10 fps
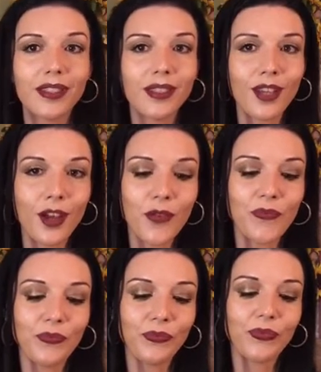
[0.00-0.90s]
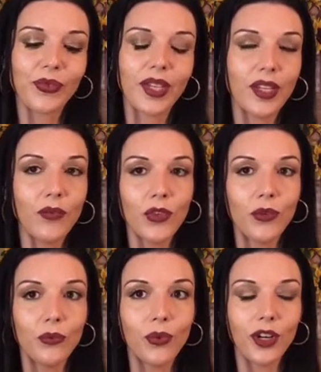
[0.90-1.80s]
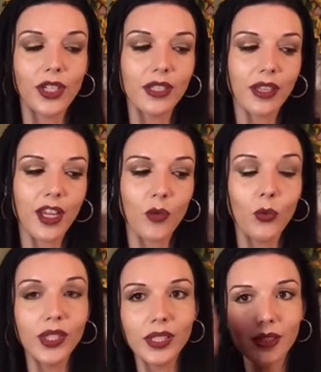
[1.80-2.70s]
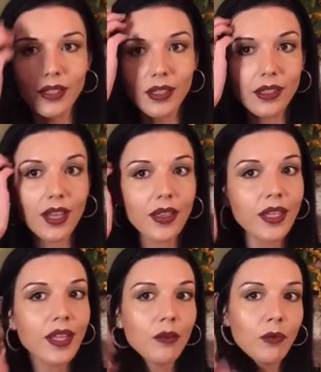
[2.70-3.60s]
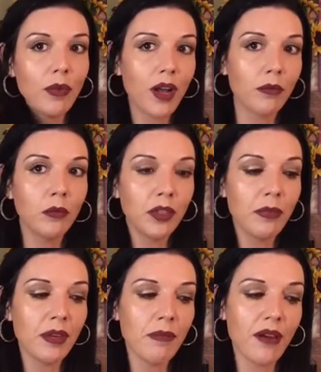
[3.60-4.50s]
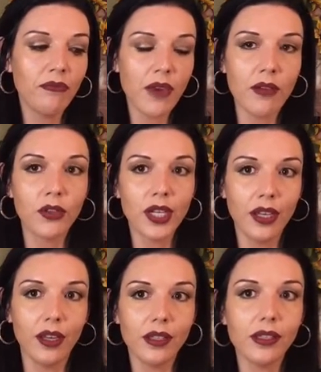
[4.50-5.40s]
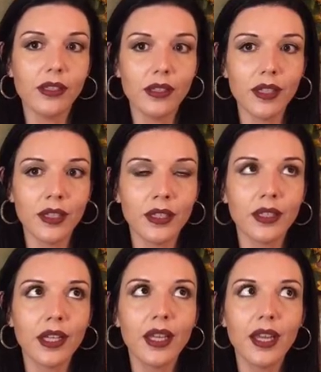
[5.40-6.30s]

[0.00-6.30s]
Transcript: So if you are into kind of woodsy scents, I think that would probably be my favorite Nest scent,